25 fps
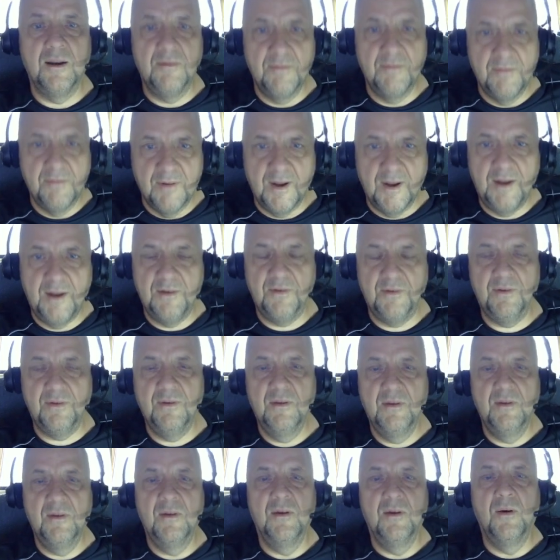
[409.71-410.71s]
write
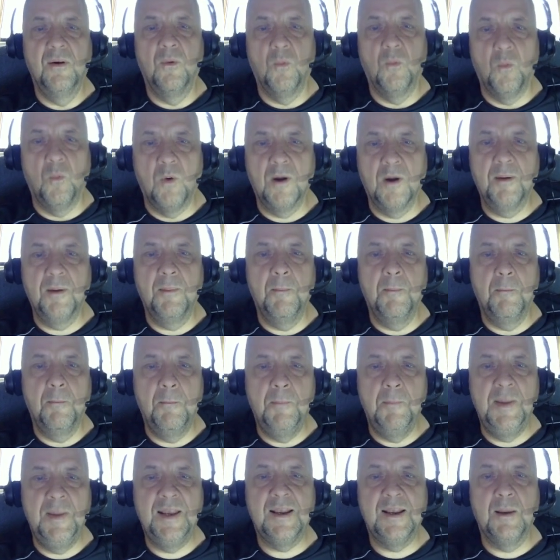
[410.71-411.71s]
1
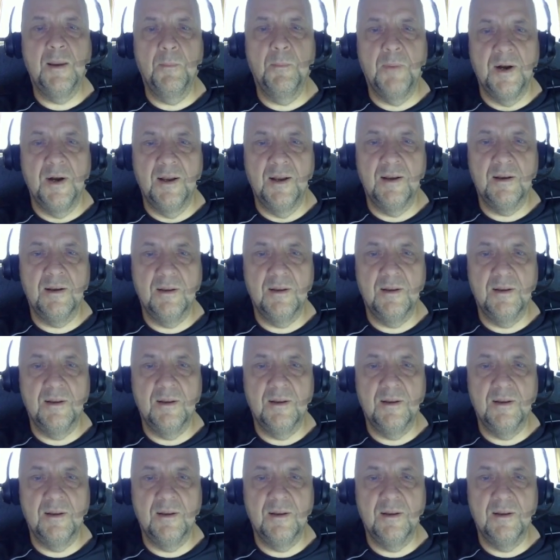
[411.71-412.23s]
megabyte